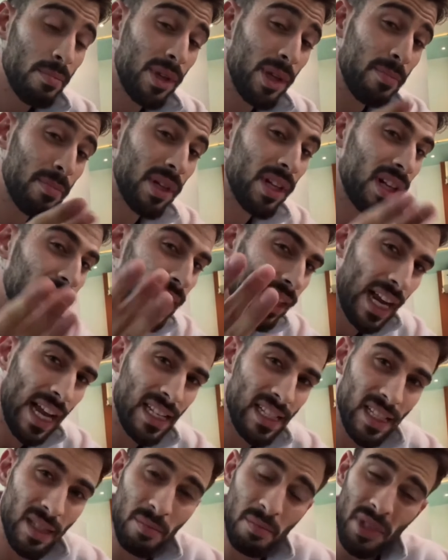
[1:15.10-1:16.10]
People
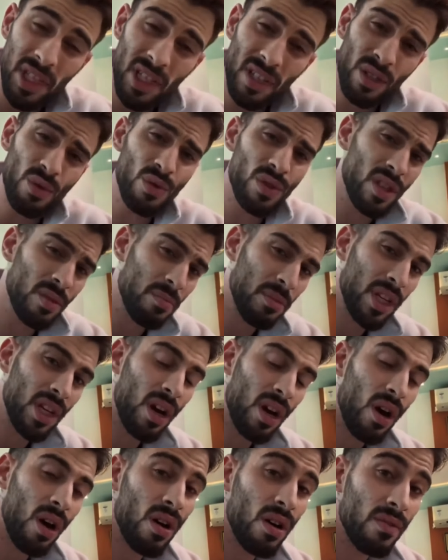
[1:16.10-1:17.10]
harassing me, accusing me
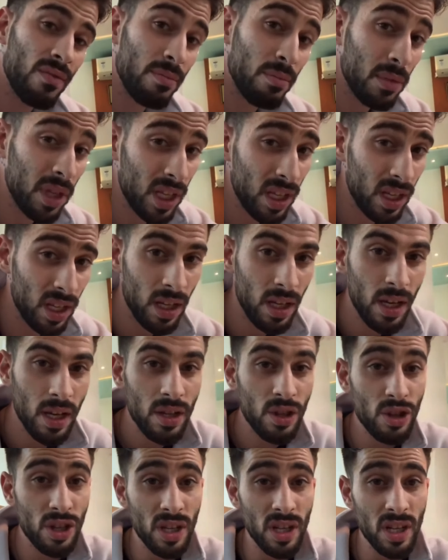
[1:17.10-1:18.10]
of me
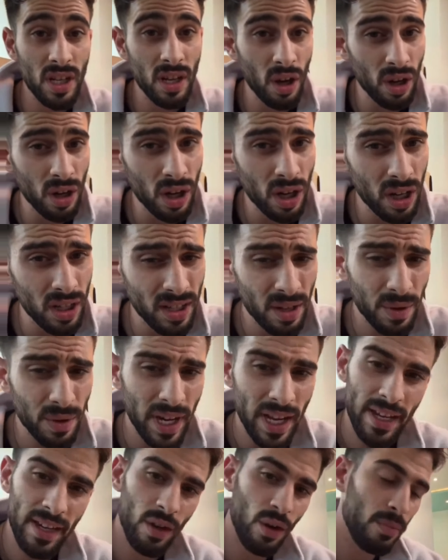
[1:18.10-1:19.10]
cheating on her. They were
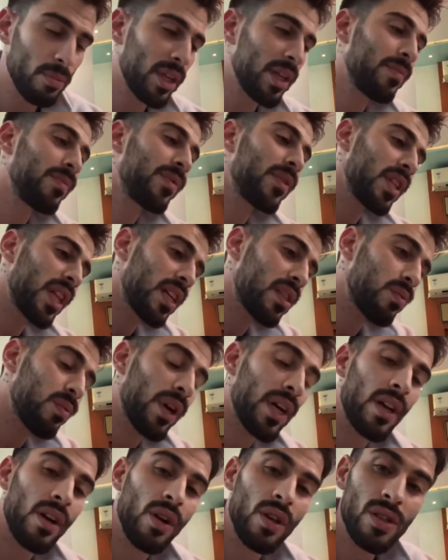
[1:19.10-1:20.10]
hating on me. That's
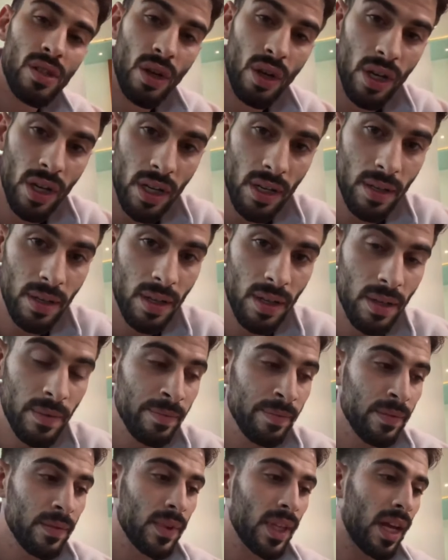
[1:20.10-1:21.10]
why it all started.
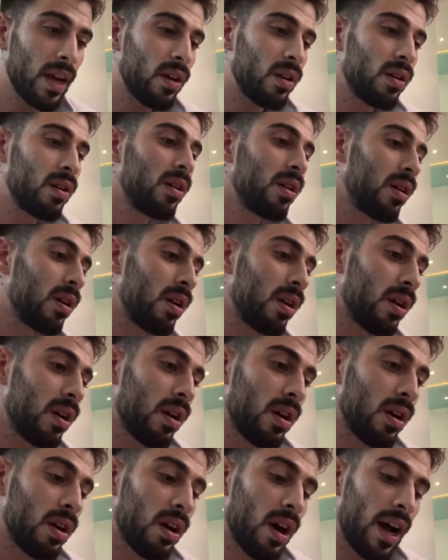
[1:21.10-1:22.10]
Now,
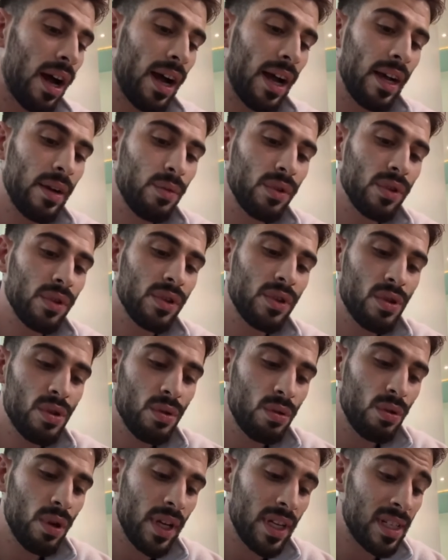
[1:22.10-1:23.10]
I want
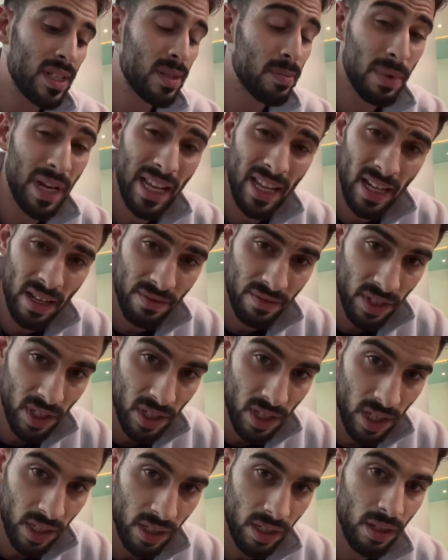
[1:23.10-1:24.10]
to explain
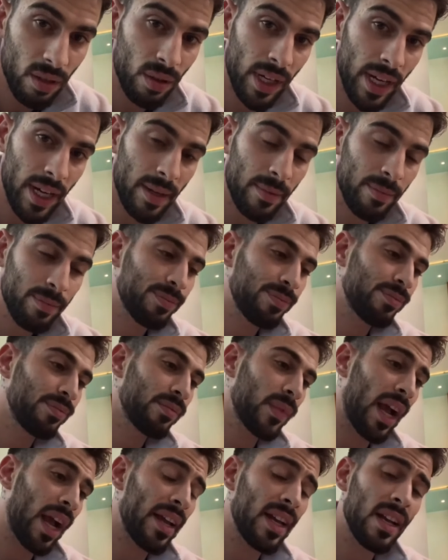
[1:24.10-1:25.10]
everything, okay?
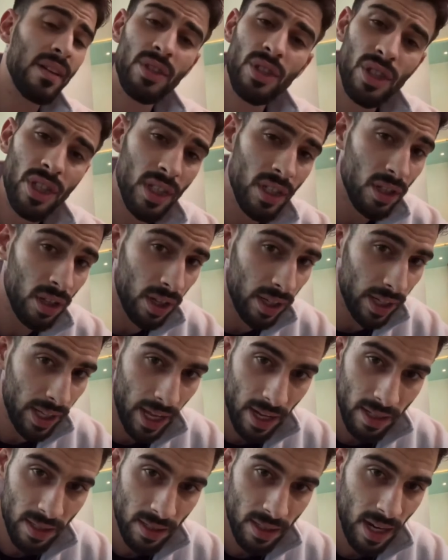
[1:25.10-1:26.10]
I never cheated on
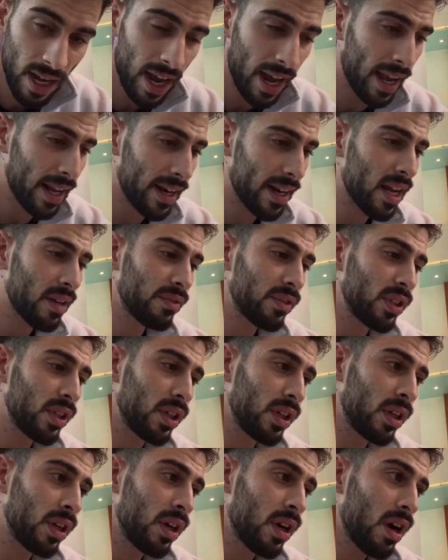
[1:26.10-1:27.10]
Kat. I
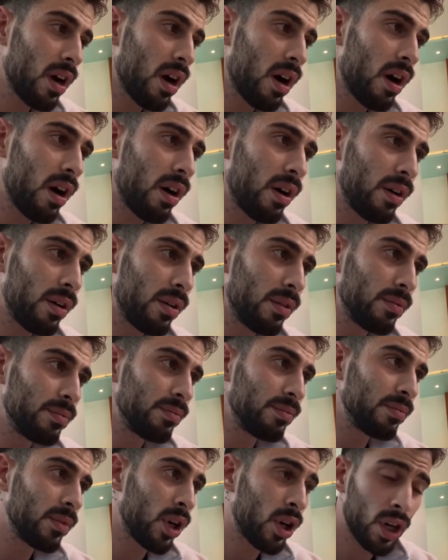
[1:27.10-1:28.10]
never
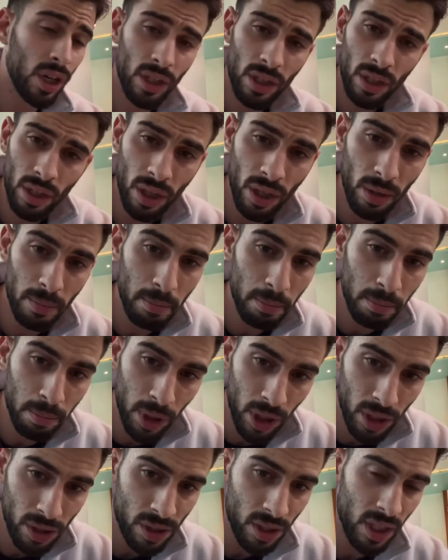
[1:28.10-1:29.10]
hurt her
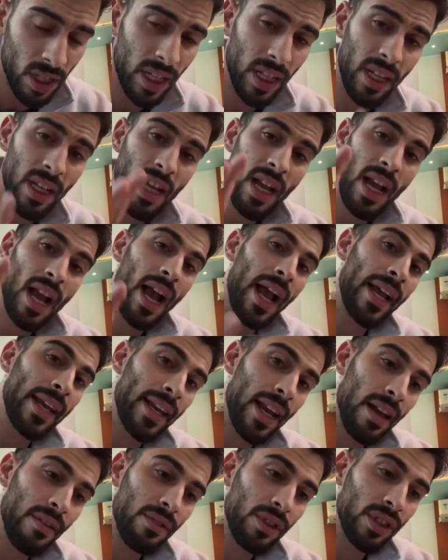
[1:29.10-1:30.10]
personally. I
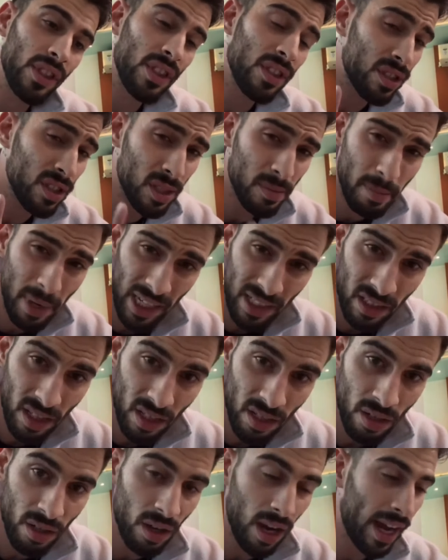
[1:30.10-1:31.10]
never
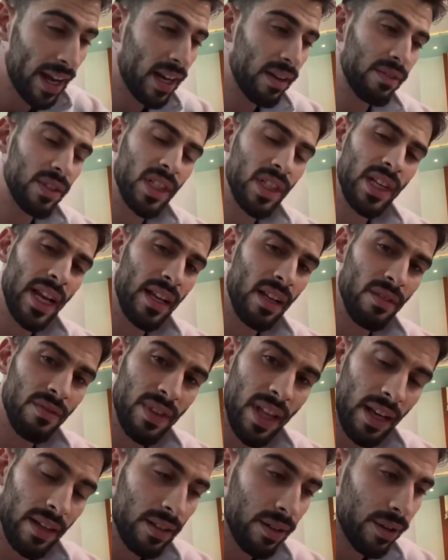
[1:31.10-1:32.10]
disrespected her. I never did any
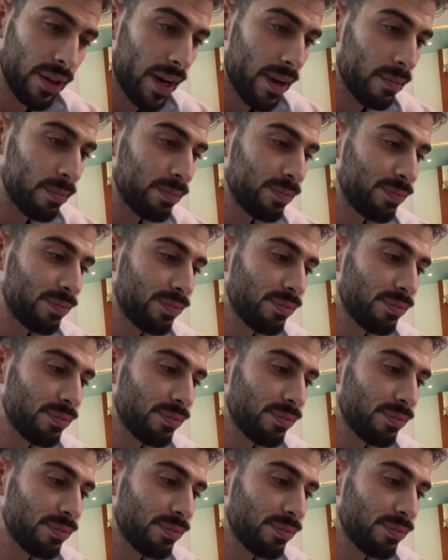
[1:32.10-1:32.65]
of that, okay?